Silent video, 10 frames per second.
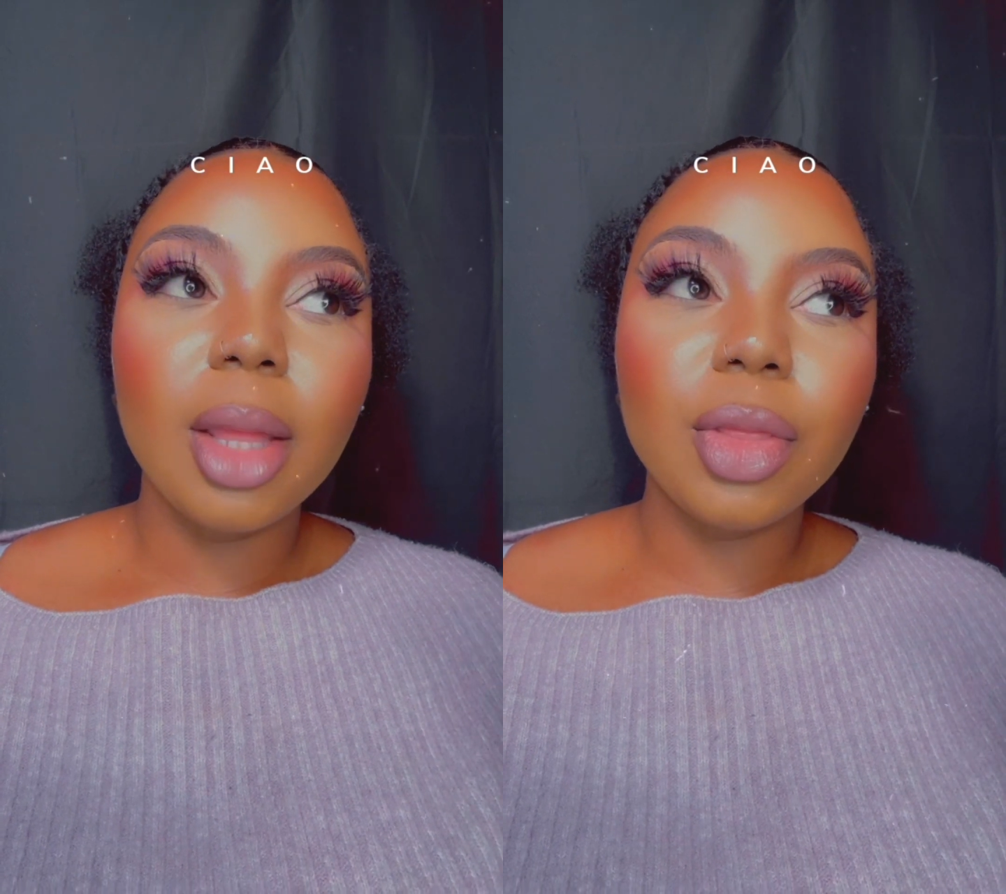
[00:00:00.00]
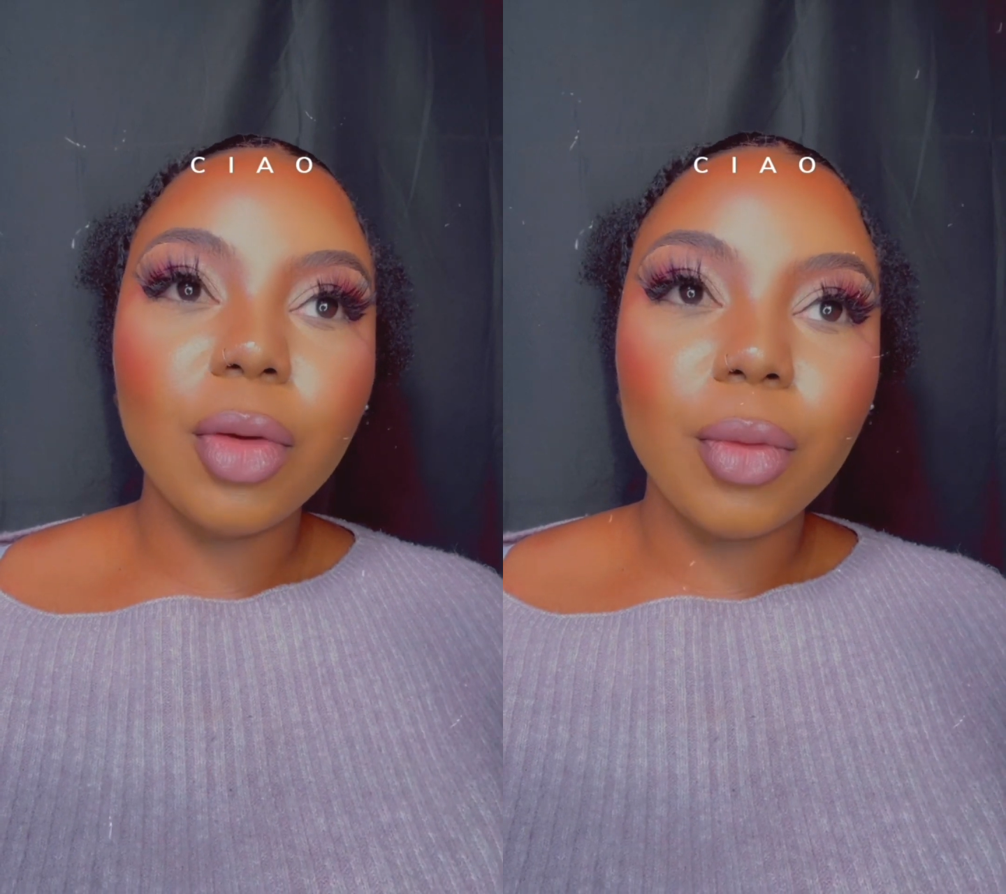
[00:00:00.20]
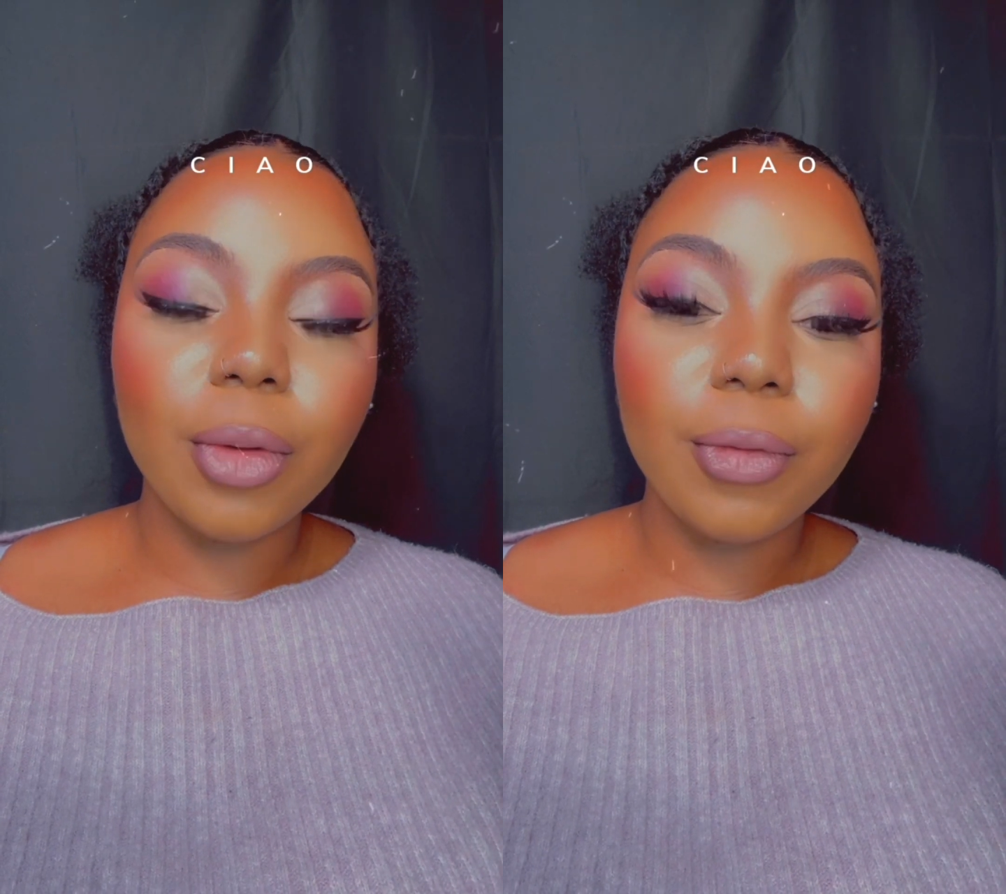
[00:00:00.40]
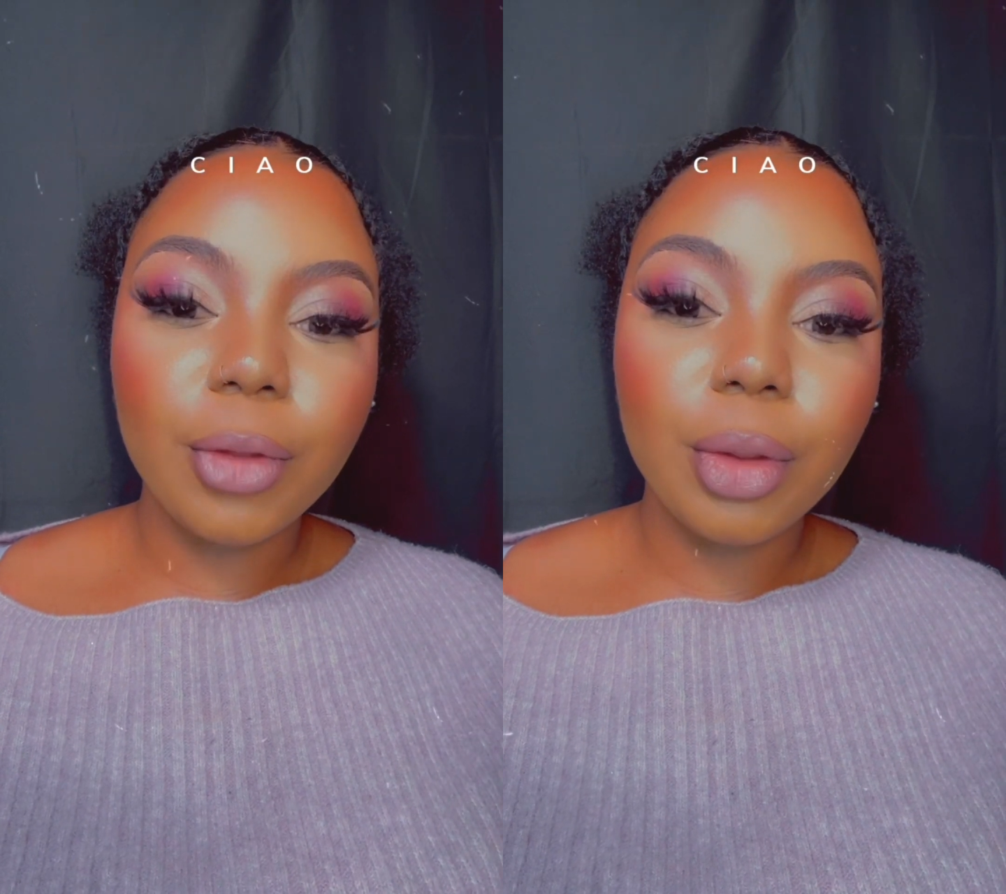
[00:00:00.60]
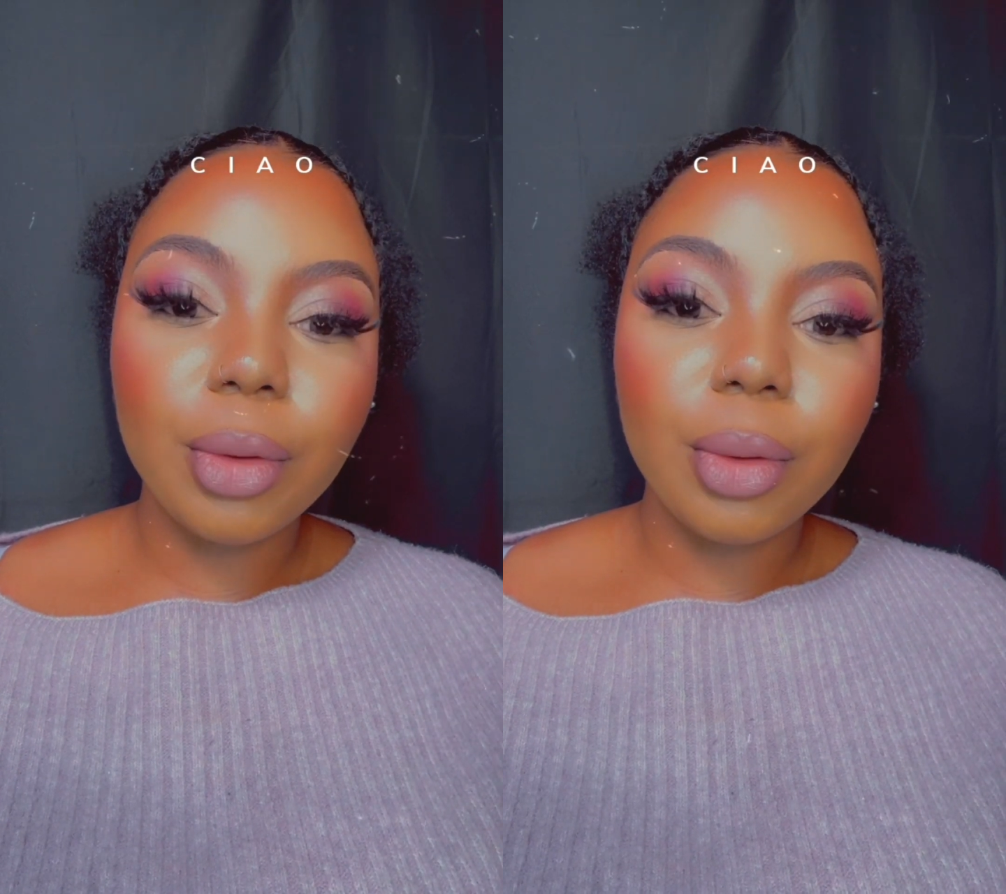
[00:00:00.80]
The
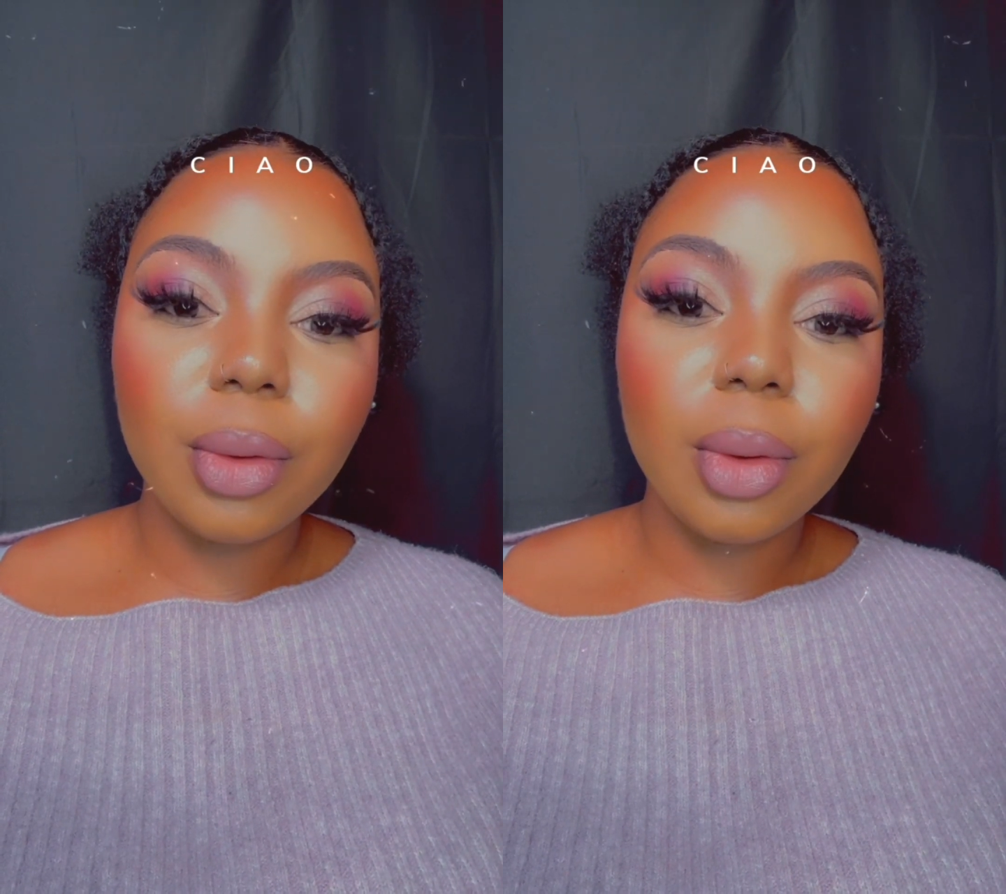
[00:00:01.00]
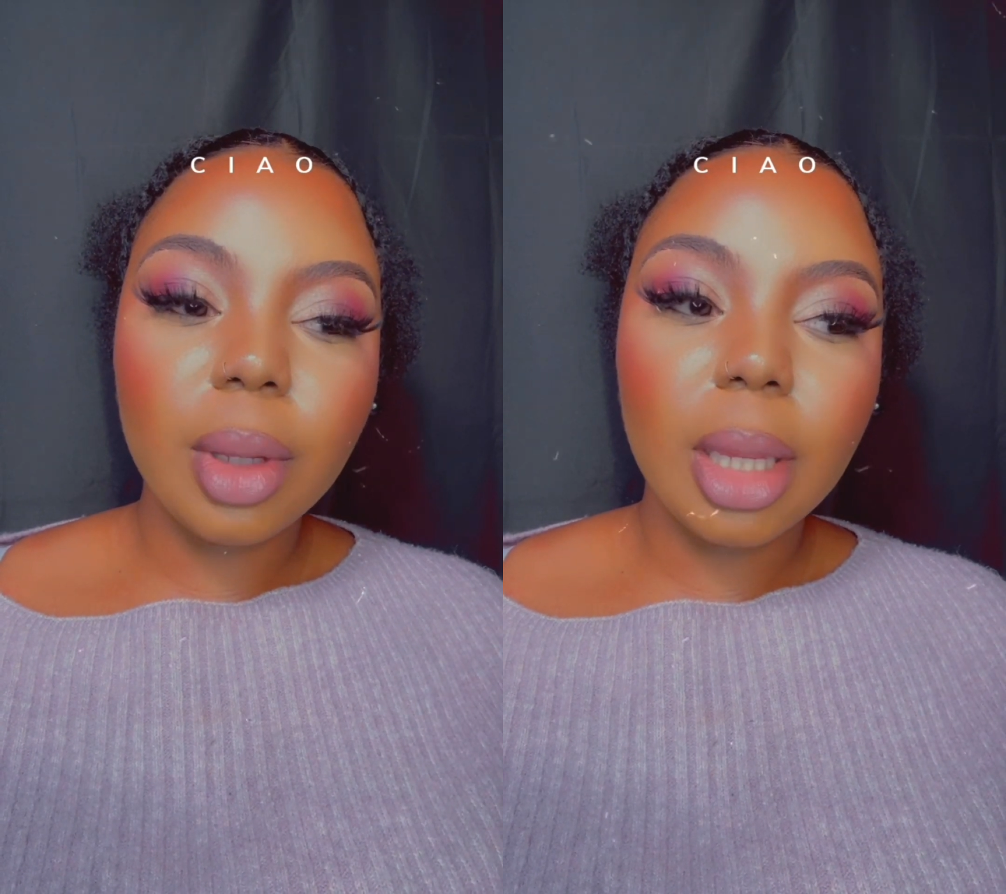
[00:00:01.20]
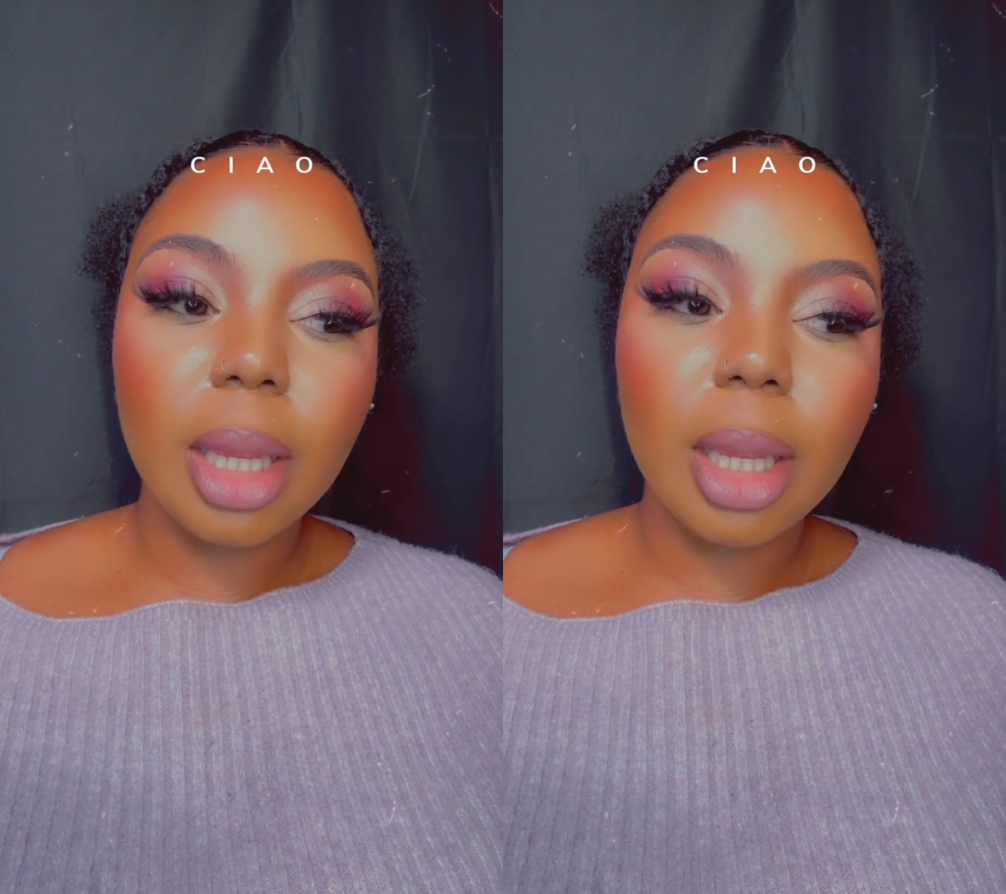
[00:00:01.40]
review